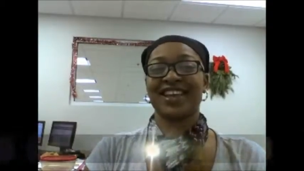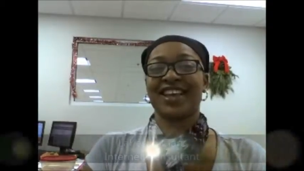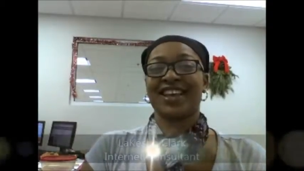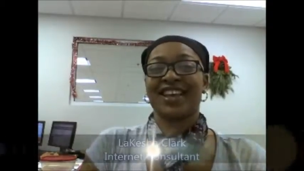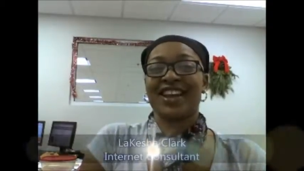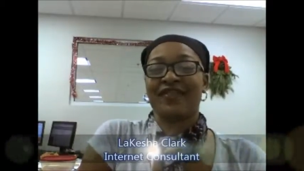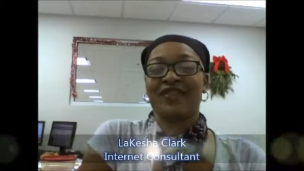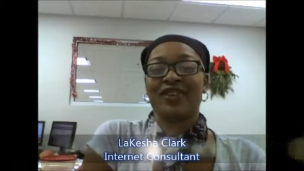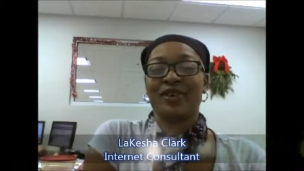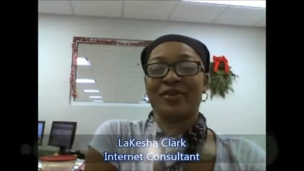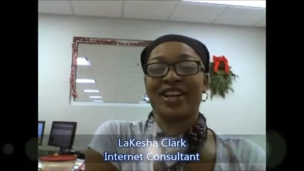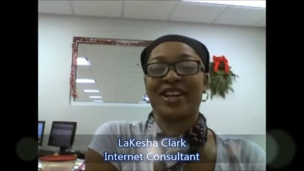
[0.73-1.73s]
Good
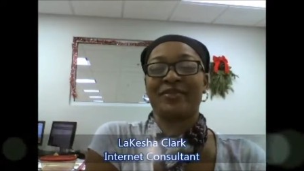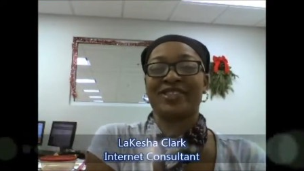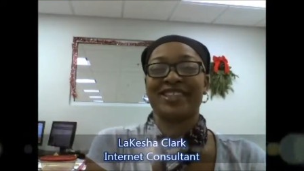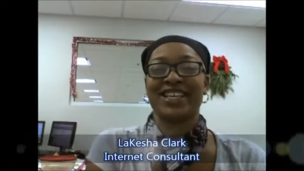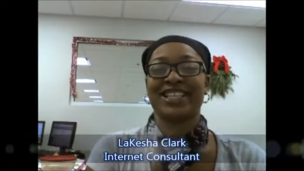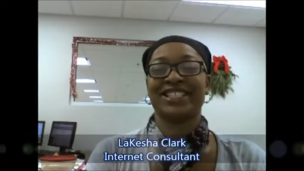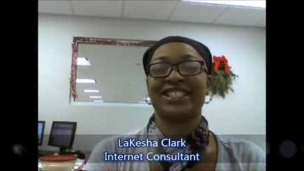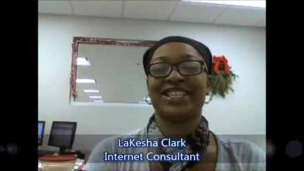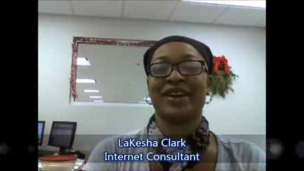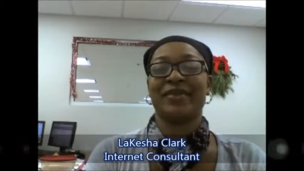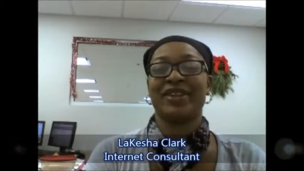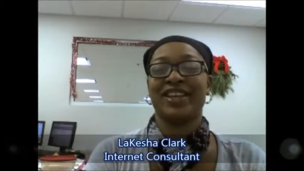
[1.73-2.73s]
afternoon, my name is LaKeisha and
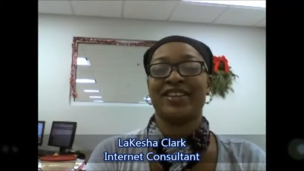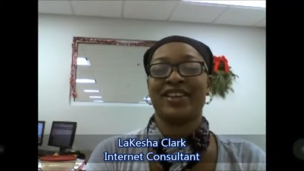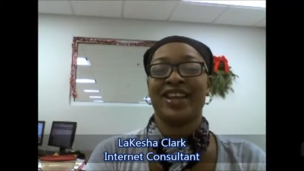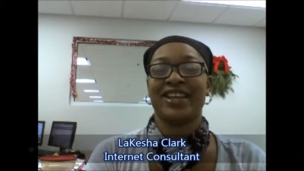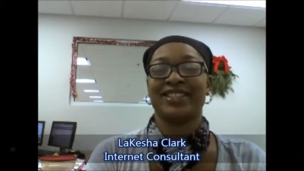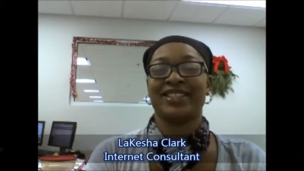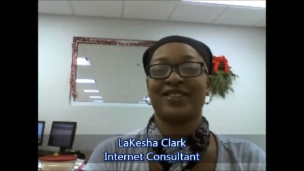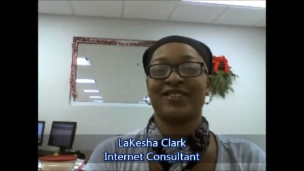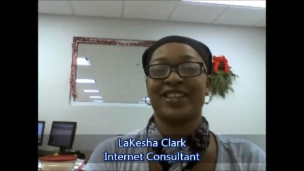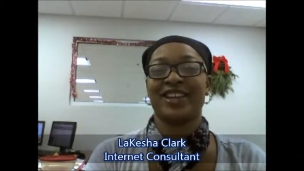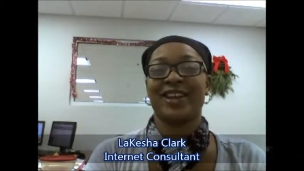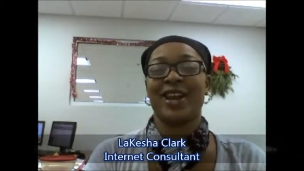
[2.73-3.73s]
I'm an internet
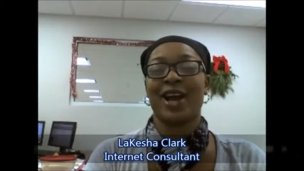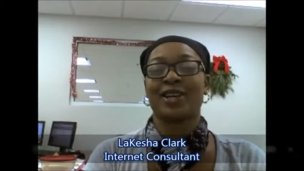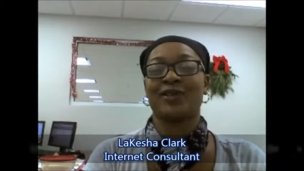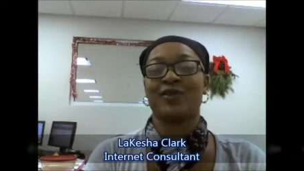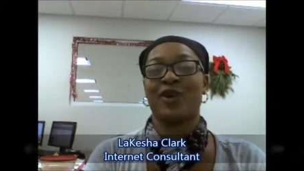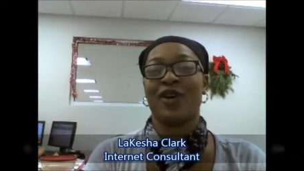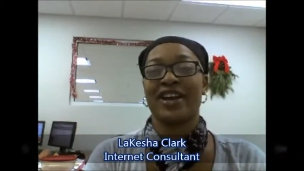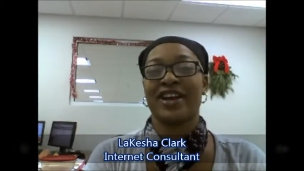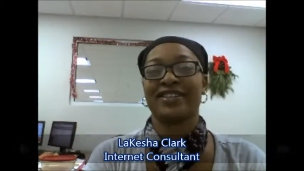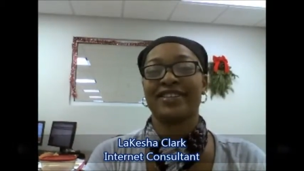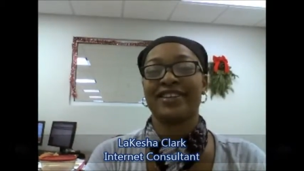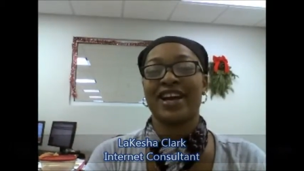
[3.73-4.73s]
consultant here at Oxmoor
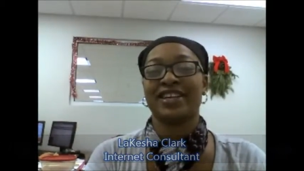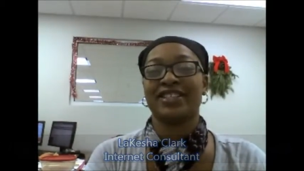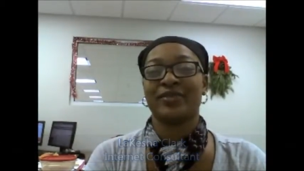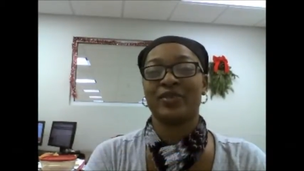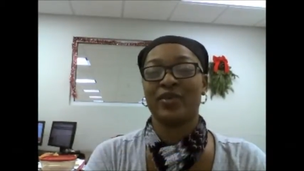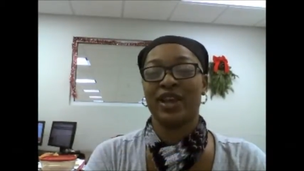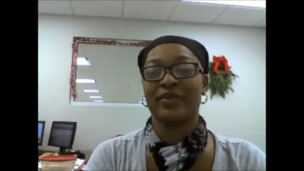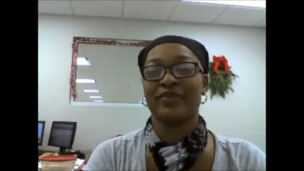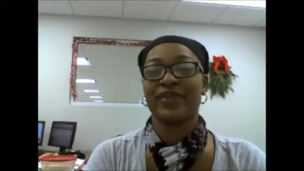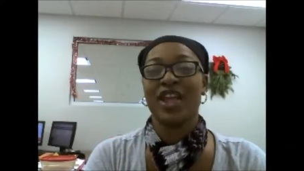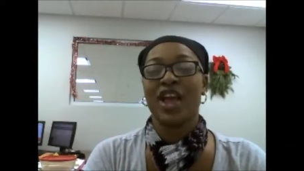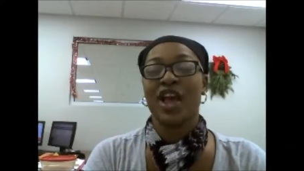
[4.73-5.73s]
Chrysler, Dodge, Jeep, and Ram.
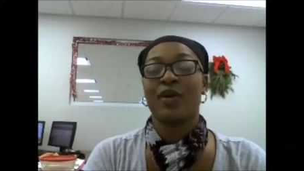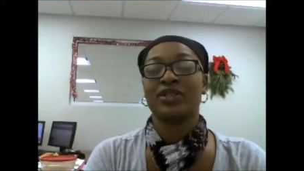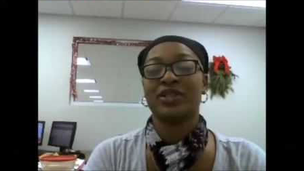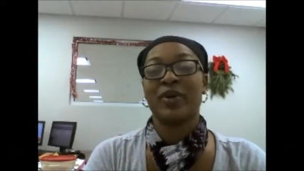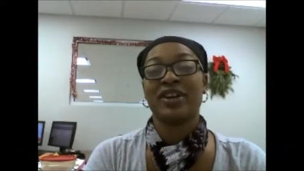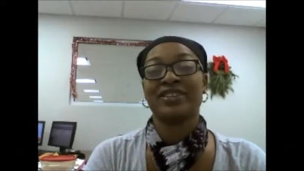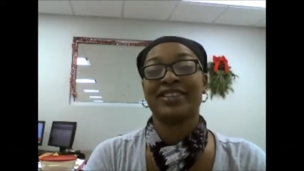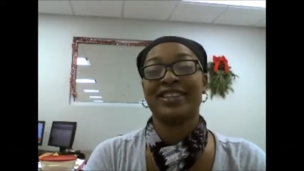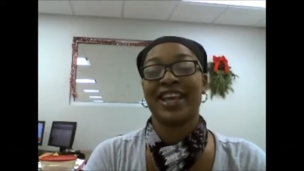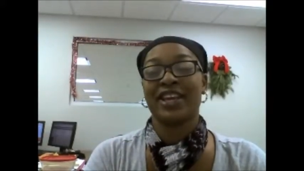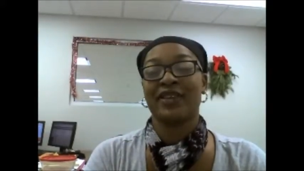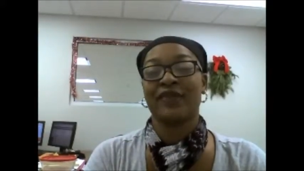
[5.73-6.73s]
I want to personally
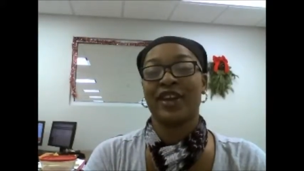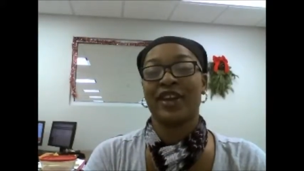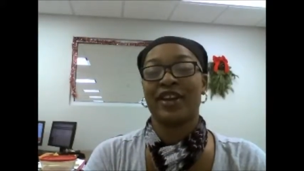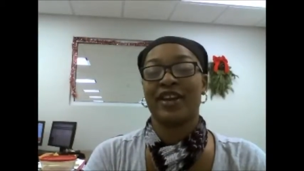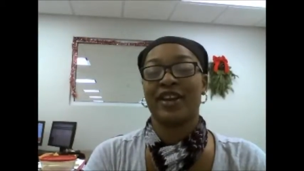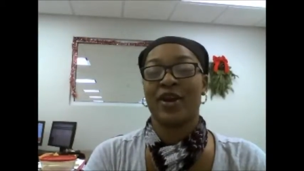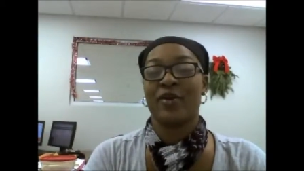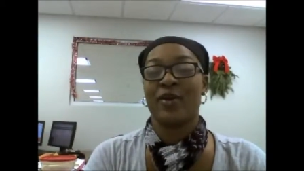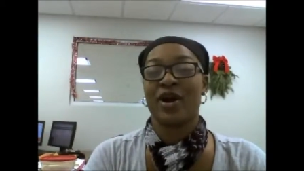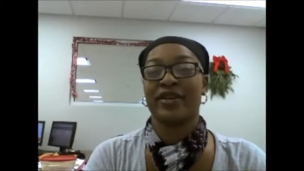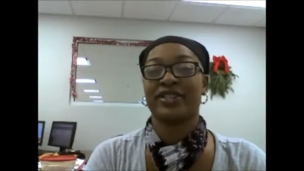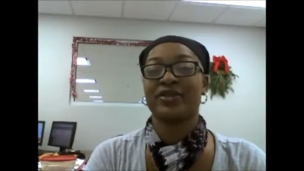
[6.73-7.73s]
thank you for your internet
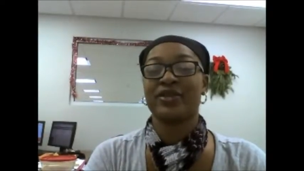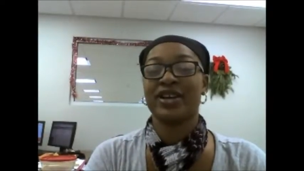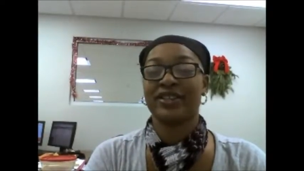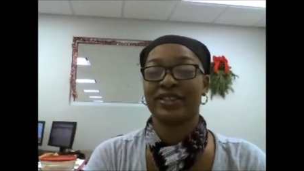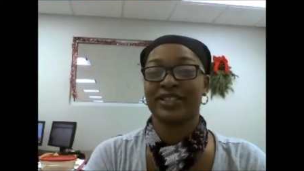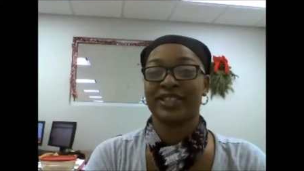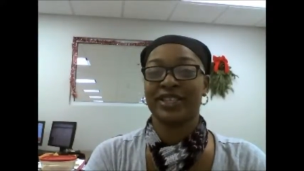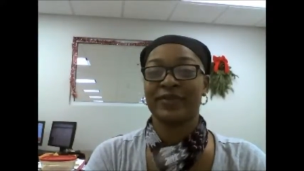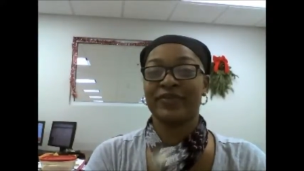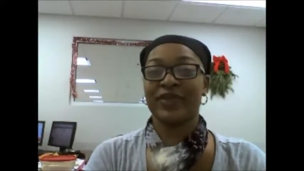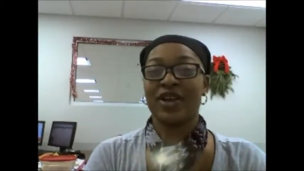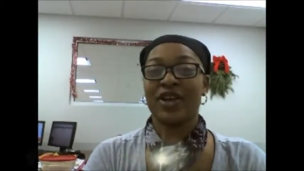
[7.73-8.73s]
inquiry to our dealership
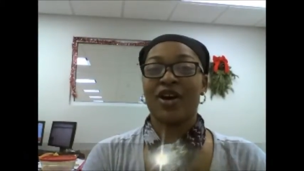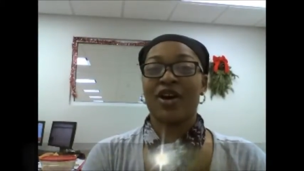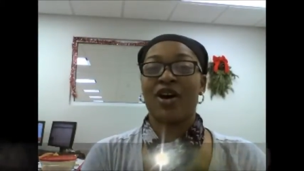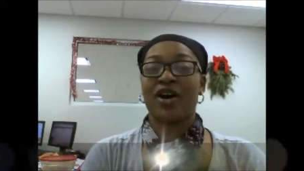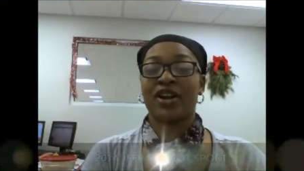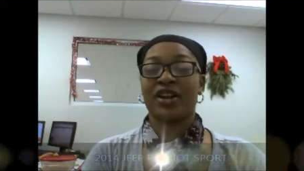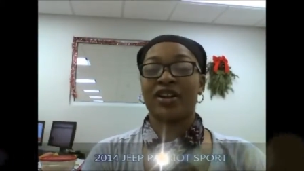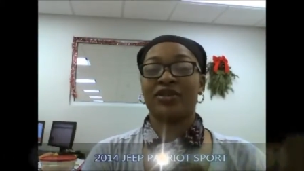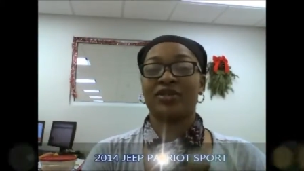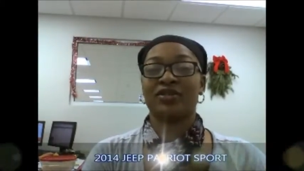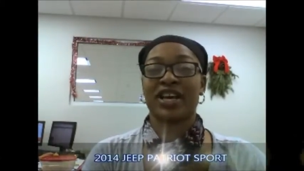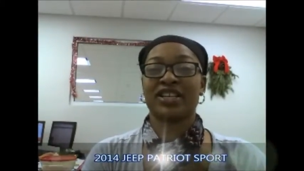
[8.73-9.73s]
on a new
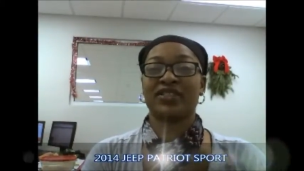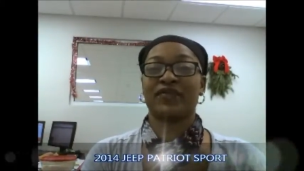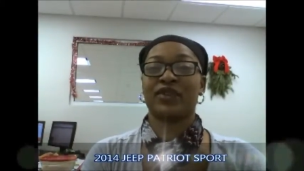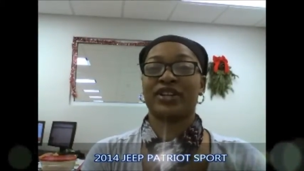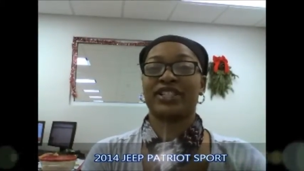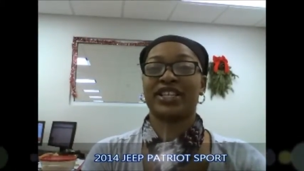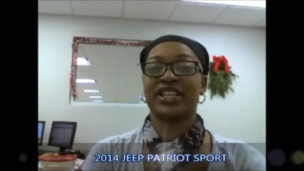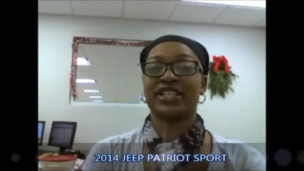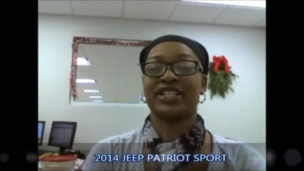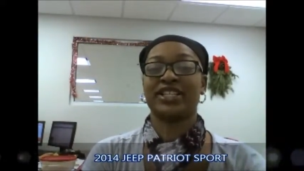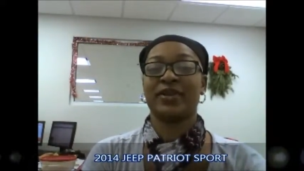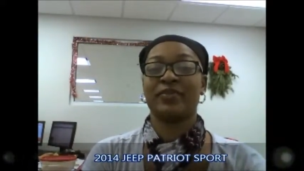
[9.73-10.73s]
2014
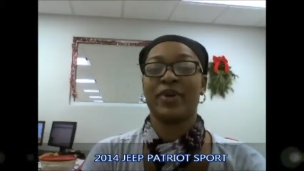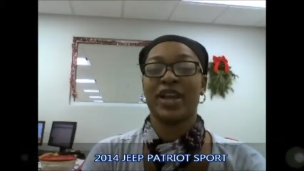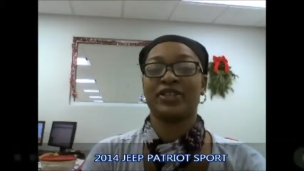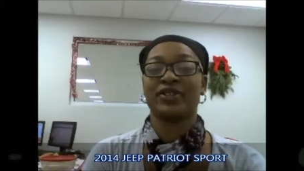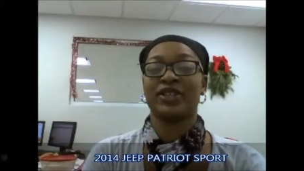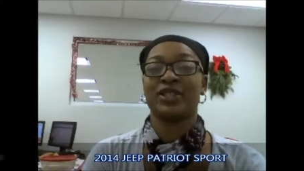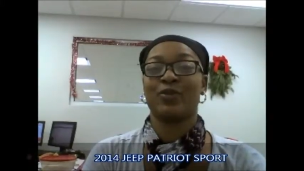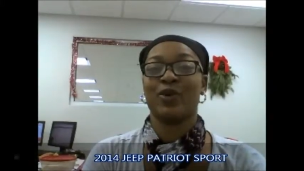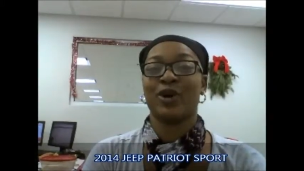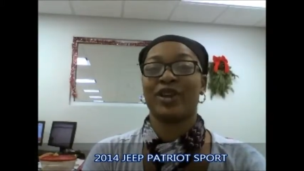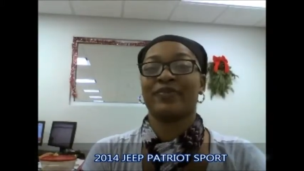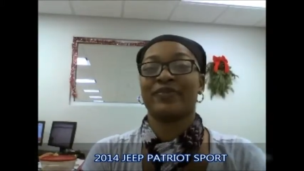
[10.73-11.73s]
Jeep Patriot Sport.